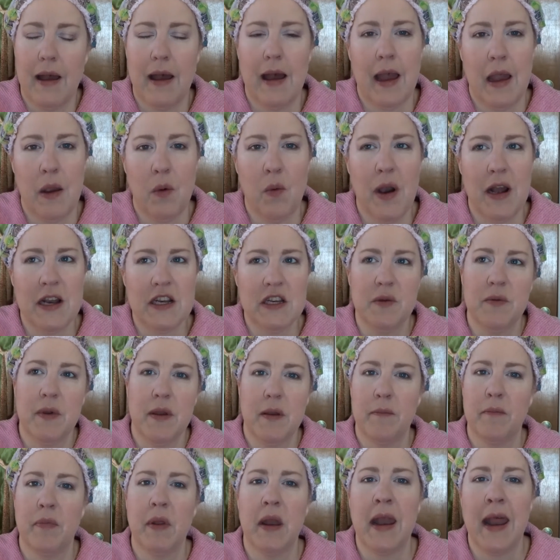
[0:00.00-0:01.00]
I want to
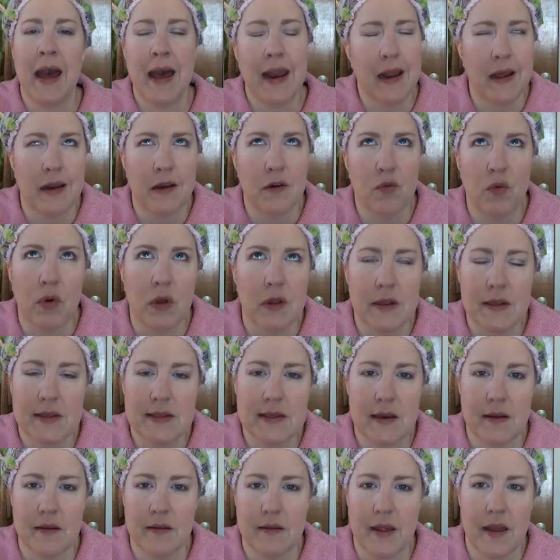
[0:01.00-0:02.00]
be, not
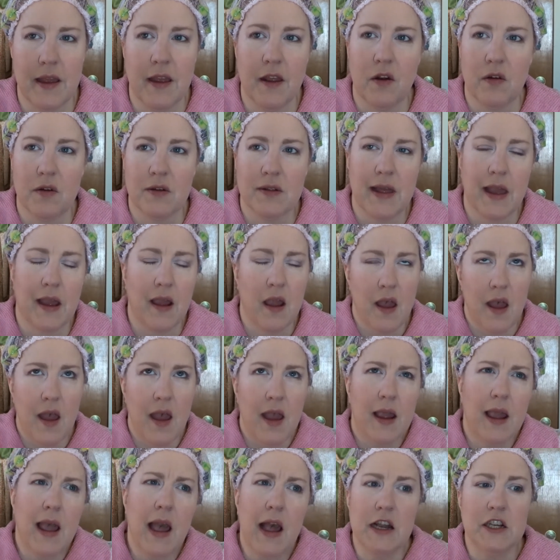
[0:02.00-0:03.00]
unrealistically. You know, like,
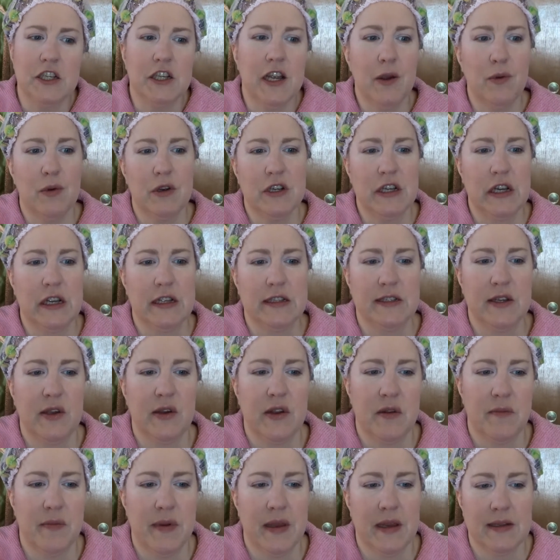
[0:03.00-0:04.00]
gosh, I wish I was
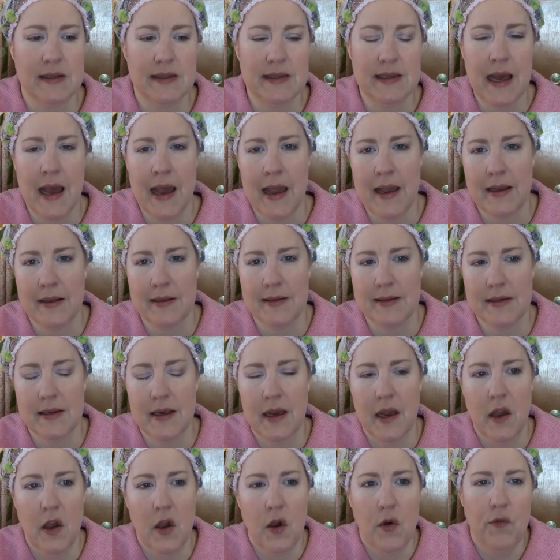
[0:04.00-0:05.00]
going to be a size
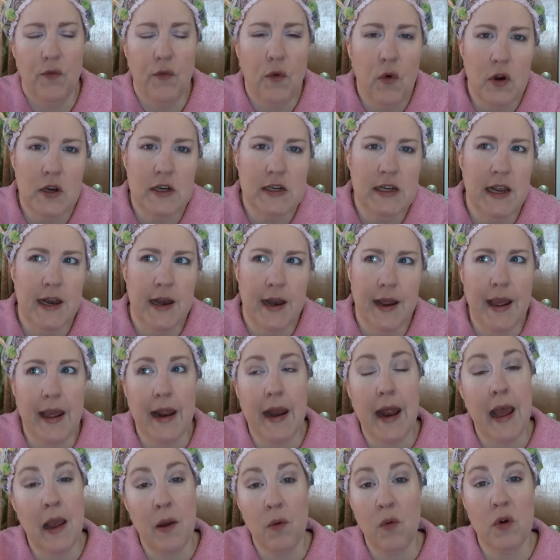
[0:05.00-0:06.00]
fourteen
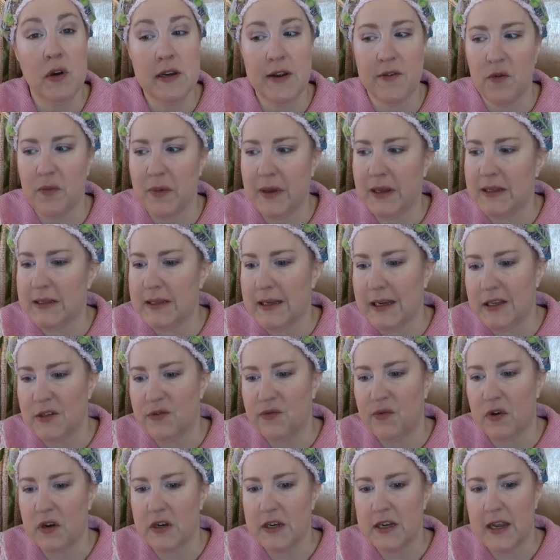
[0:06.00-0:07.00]
again. I won't ever be a size
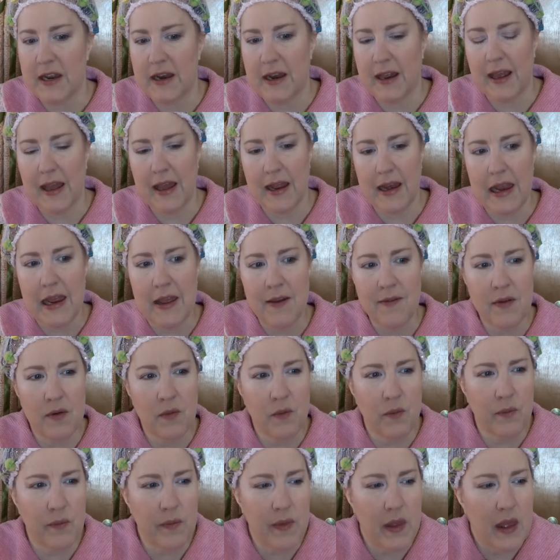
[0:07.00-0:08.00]
fourteen again.
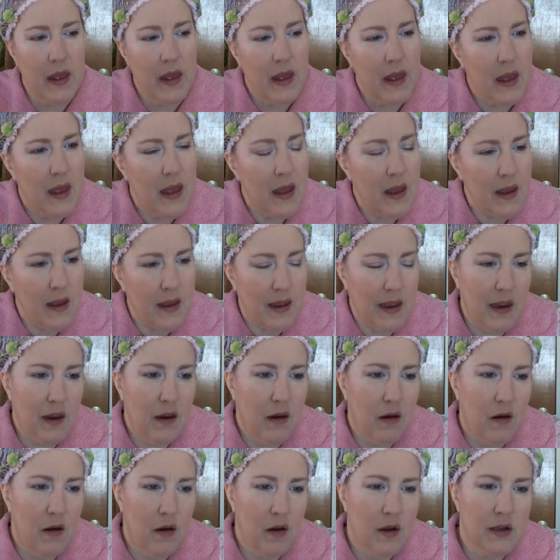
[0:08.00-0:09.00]
Even...
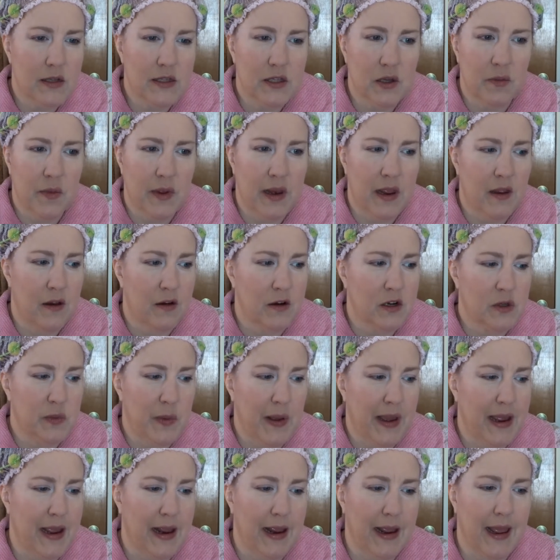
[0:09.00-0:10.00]
here, so many years
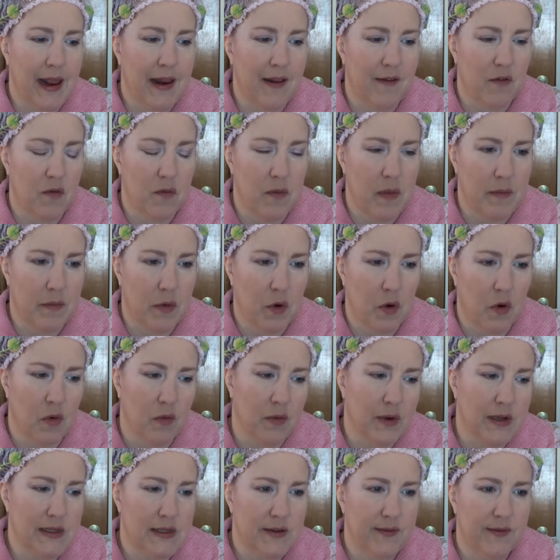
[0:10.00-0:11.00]
back, I can't remember,
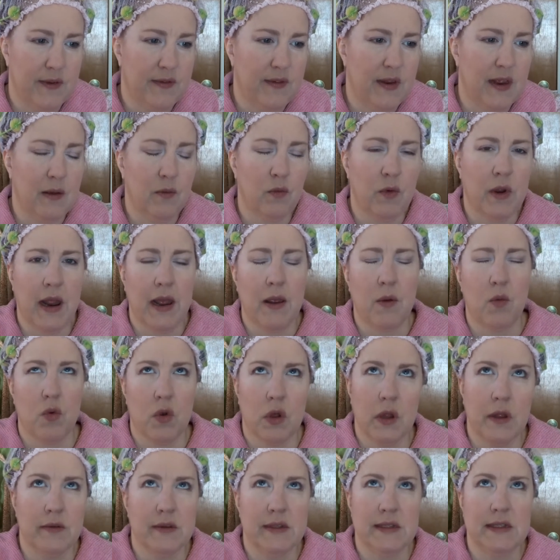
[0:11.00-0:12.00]
it was fifteen, when I
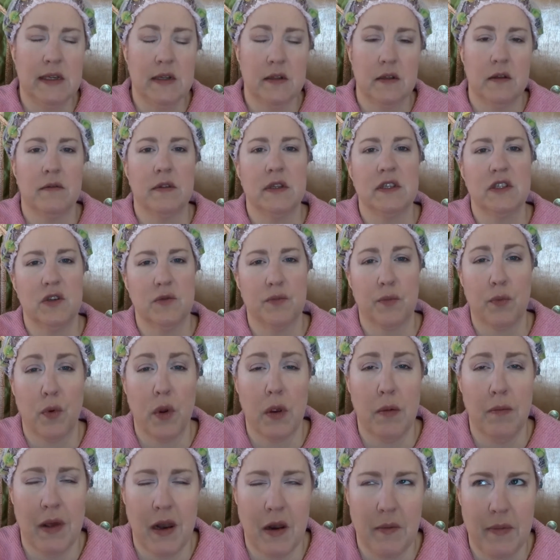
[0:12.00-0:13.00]
really was dealing, and this was
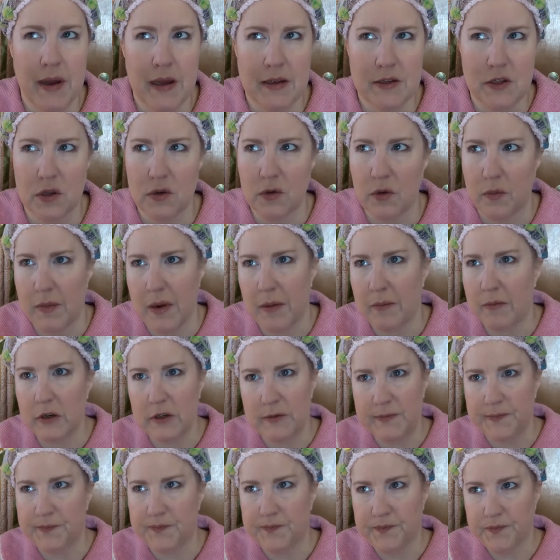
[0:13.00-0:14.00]
premenopausal, I remember,